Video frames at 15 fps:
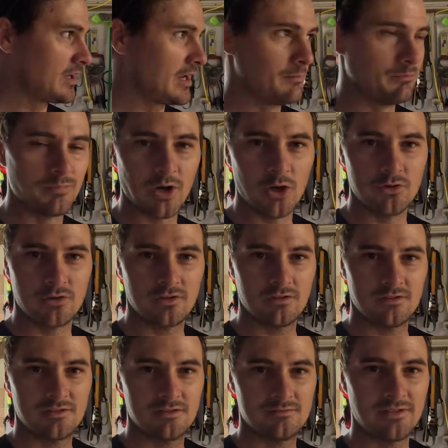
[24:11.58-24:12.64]
a boat
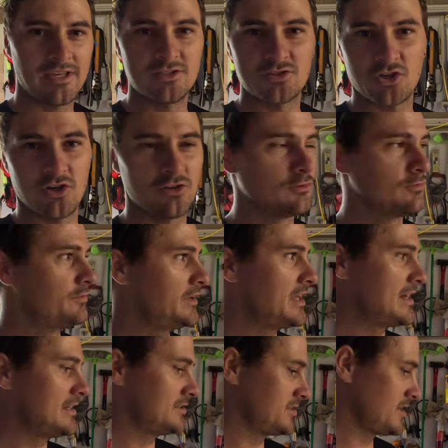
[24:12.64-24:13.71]
internal fit
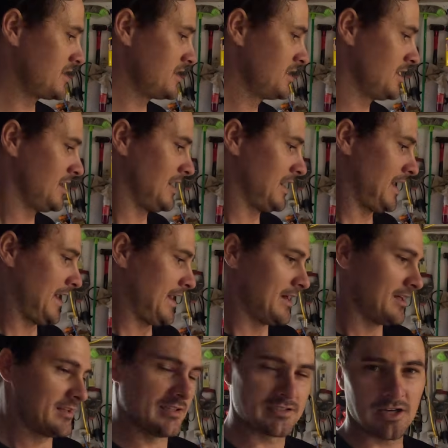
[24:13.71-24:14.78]
out, so
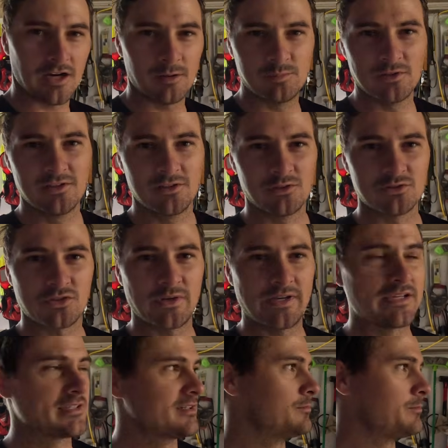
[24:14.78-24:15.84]
there's a couple of little
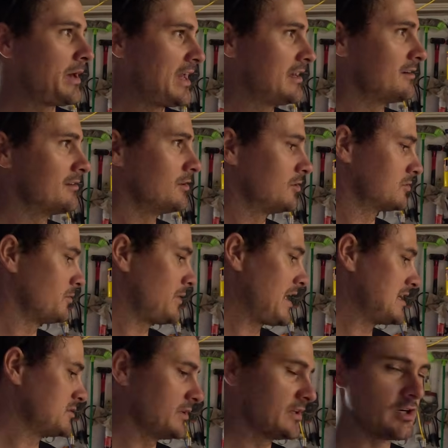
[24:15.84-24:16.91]
tweaks that I'm making along the way
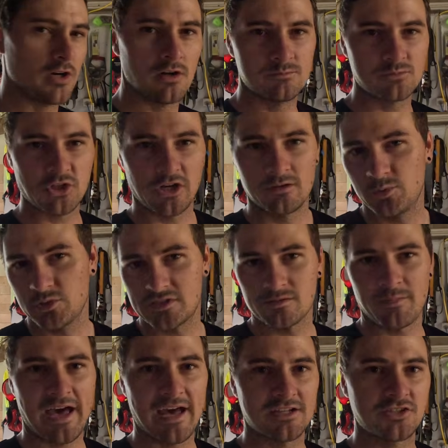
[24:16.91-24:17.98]
as we go. I'm trying to put some
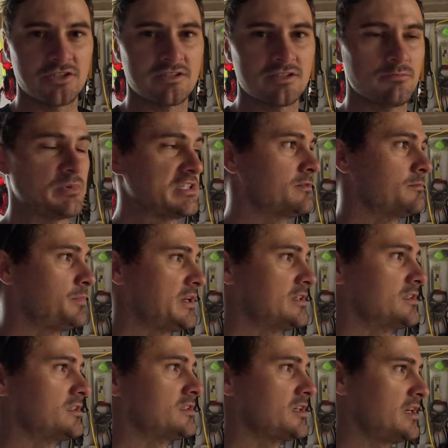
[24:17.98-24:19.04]
hatches and bits and
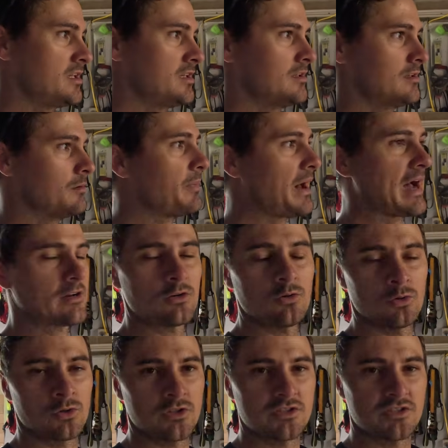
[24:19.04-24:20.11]
pieces in the back
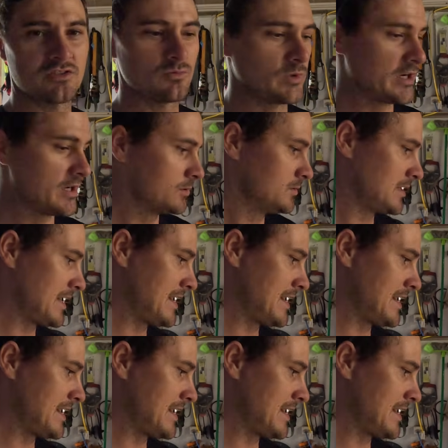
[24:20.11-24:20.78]
corners as well.